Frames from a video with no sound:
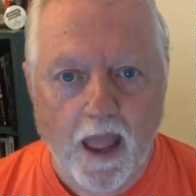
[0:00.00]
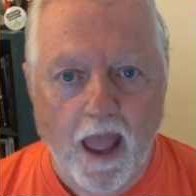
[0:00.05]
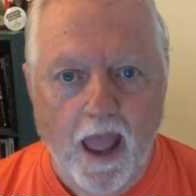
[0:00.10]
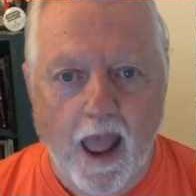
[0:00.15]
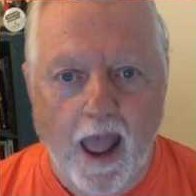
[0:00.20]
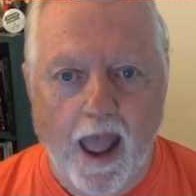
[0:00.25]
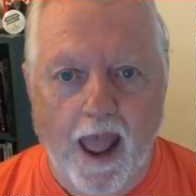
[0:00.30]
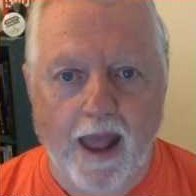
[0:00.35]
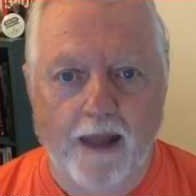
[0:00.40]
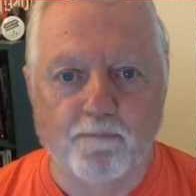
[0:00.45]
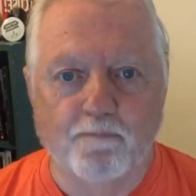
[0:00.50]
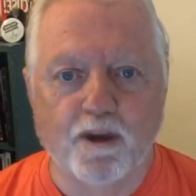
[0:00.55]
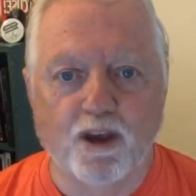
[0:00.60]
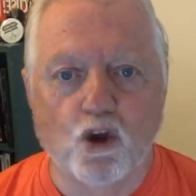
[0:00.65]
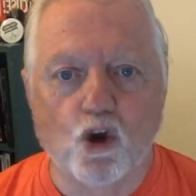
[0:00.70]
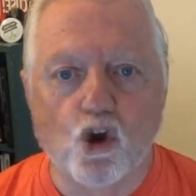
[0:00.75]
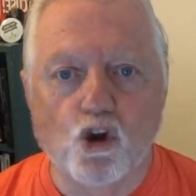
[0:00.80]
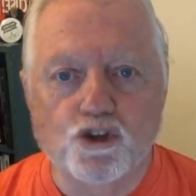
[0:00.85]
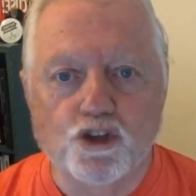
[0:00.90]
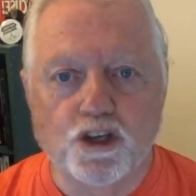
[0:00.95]
And
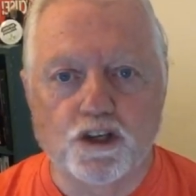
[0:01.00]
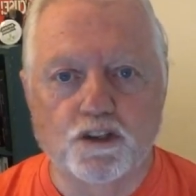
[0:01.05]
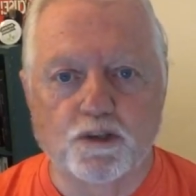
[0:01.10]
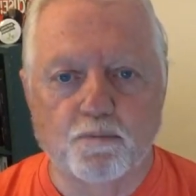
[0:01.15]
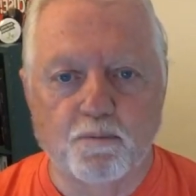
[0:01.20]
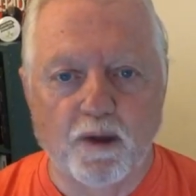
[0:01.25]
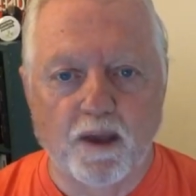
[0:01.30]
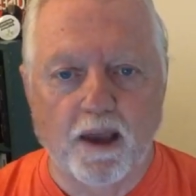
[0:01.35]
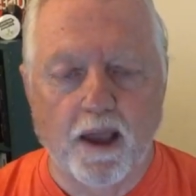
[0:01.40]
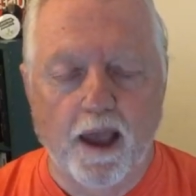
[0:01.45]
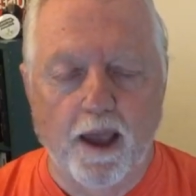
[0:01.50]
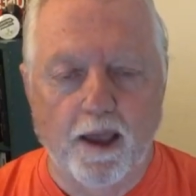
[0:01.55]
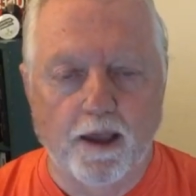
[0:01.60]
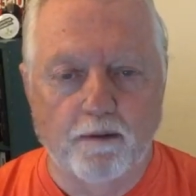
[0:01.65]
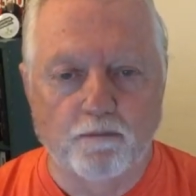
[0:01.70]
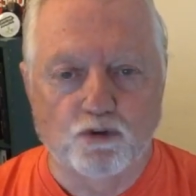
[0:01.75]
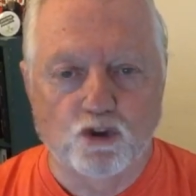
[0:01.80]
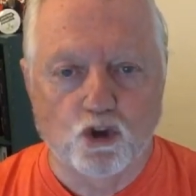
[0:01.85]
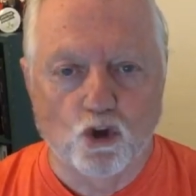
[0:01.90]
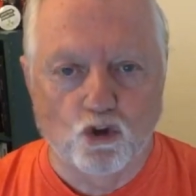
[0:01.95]
because he's
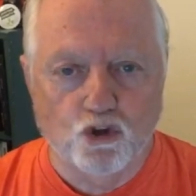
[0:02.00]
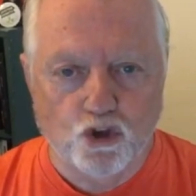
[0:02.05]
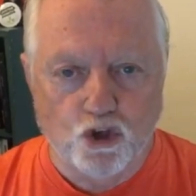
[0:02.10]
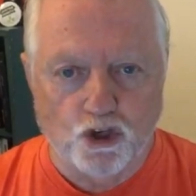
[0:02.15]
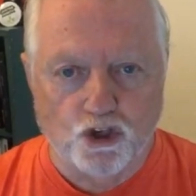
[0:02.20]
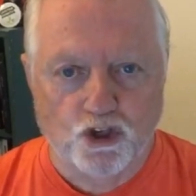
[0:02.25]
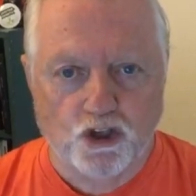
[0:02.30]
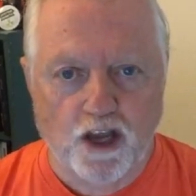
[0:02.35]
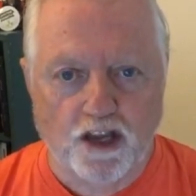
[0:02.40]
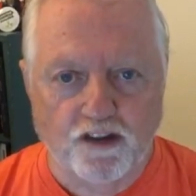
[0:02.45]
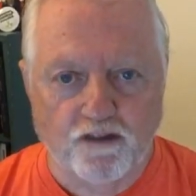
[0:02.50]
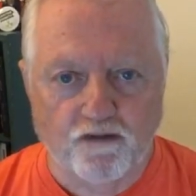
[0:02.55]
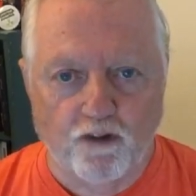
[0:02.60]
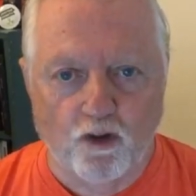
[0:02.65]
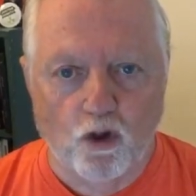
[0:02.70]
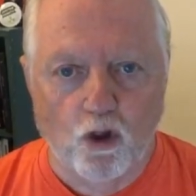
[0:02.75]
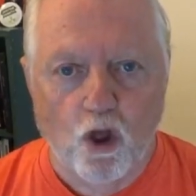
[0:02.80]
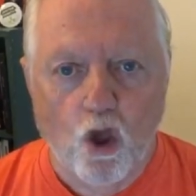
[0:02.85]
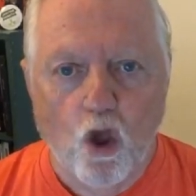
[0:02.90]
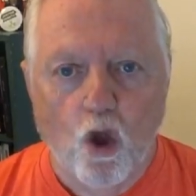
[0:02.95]
became so
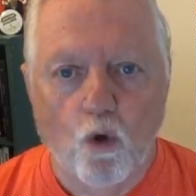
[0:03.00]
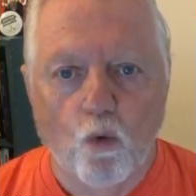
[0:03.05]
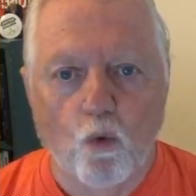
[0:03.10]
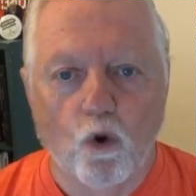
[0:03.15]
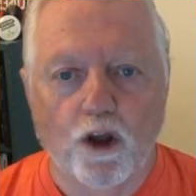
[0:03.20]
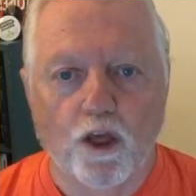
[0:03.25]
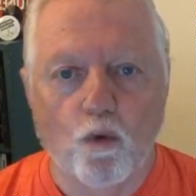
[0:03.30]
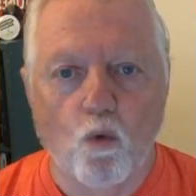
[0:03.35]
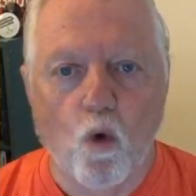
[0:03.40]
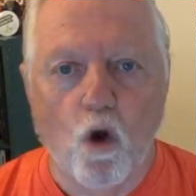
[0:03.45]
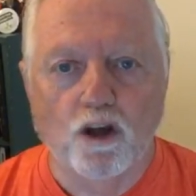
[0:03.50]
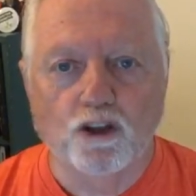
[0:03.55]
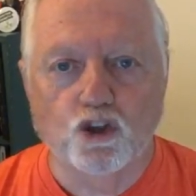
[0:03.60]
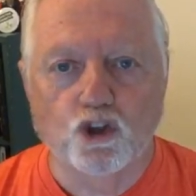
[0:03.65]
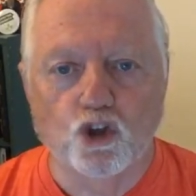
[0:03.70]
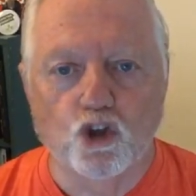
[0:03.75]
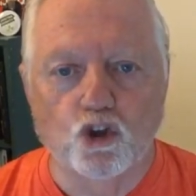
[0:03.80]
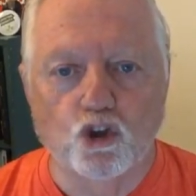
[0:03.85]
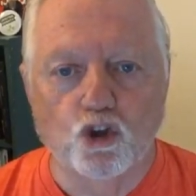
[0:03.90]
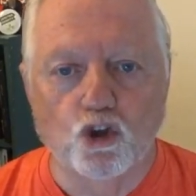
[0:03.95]
successful, what he wants
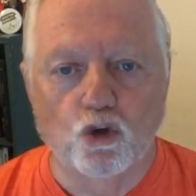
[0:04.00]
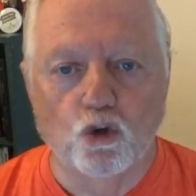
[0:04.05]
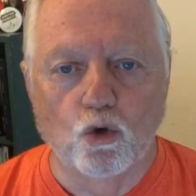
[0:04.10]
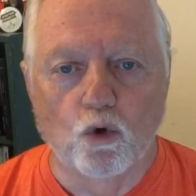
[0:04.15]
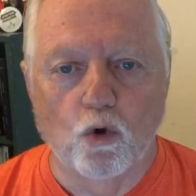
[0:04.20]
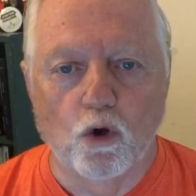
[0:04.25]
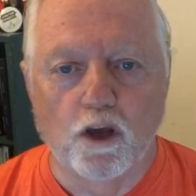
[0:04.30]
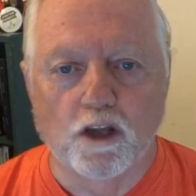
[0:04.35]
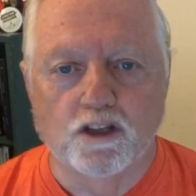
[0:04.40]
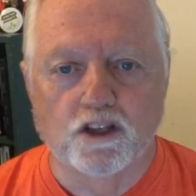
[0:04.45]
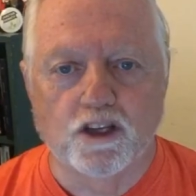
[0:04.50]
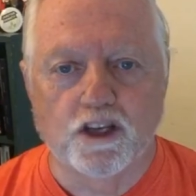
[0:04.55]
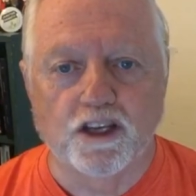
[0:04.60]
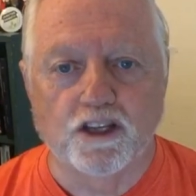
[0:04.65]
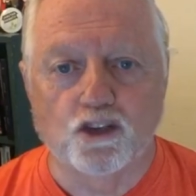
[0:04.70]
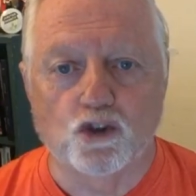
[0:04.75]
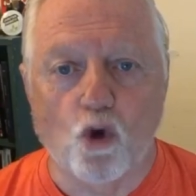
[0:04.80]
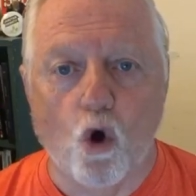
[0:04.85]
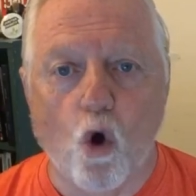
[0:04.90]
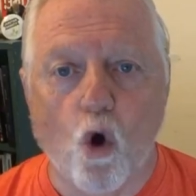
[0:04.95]
to do is
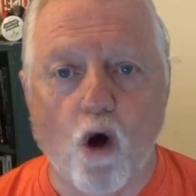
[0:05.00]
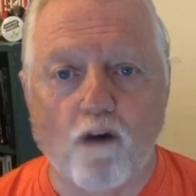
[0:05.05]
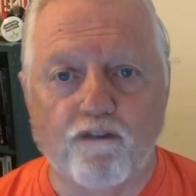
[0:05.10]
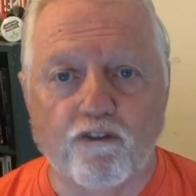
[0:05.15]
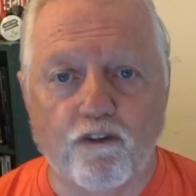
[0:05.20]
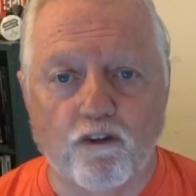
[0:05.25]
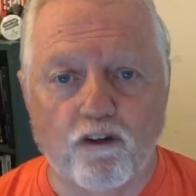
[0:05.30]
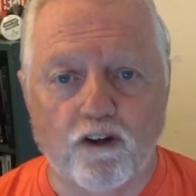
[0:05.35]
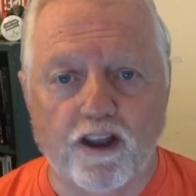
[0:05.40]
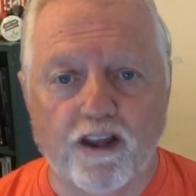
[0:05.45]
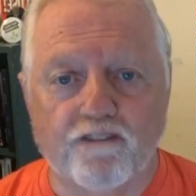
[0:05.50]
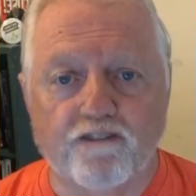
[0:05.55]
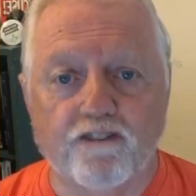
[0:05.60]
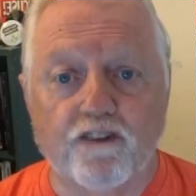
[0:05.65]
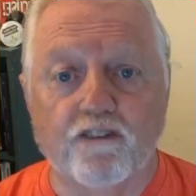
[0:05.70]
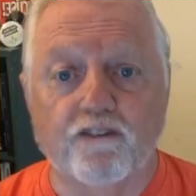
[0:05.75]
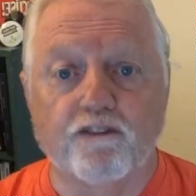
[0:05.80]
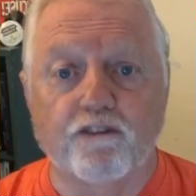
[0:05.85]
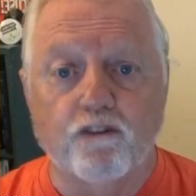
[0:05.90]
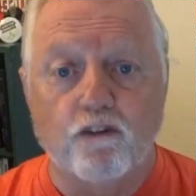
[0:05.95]
he's offering it
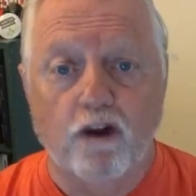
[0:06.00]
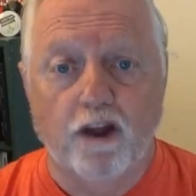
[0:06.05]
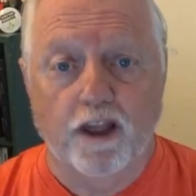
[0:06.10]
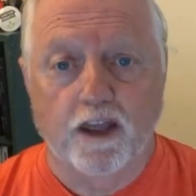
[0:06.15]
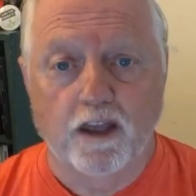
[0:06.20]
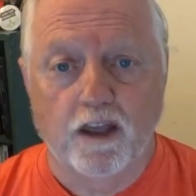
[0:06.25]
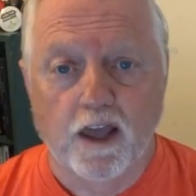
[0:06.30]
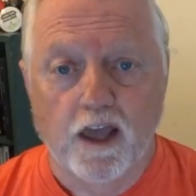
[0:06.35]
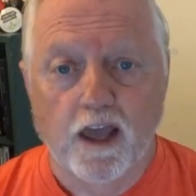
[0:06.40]
for free.